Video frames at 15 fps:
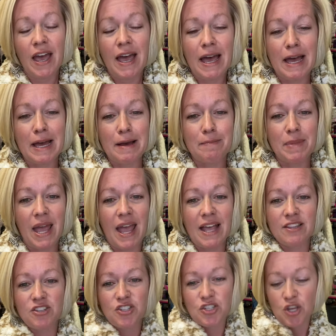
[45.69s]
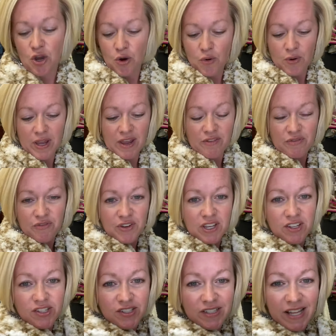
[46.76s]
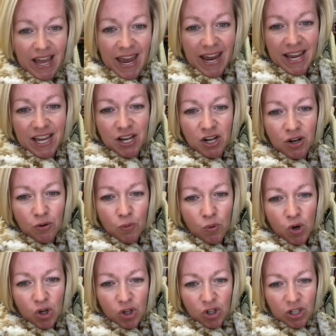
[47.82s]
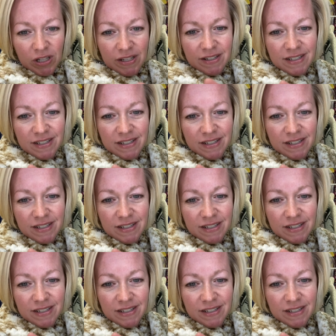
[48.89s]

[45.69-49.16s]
Um, and so it feels like wool.